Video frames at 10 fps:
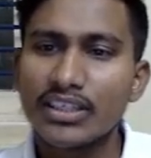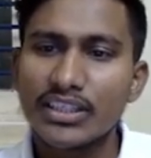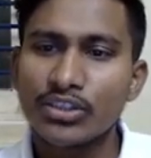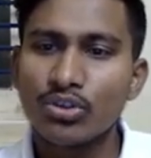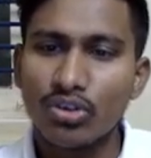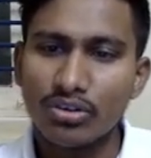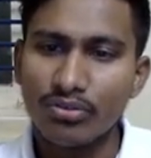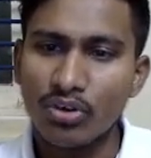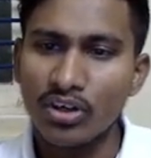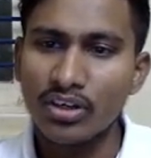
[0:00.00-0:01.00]
He got
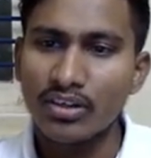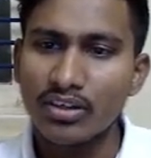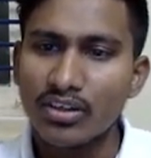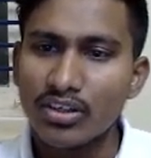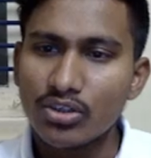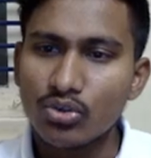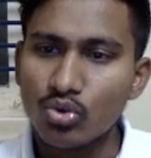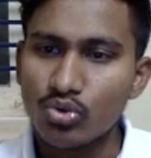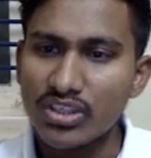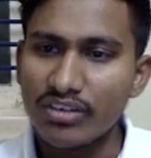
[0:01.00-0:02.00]
for
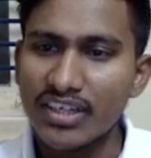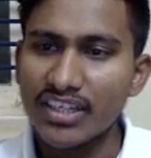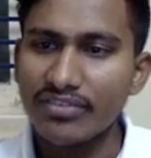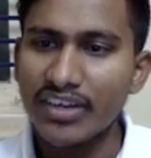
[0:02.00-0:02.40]
275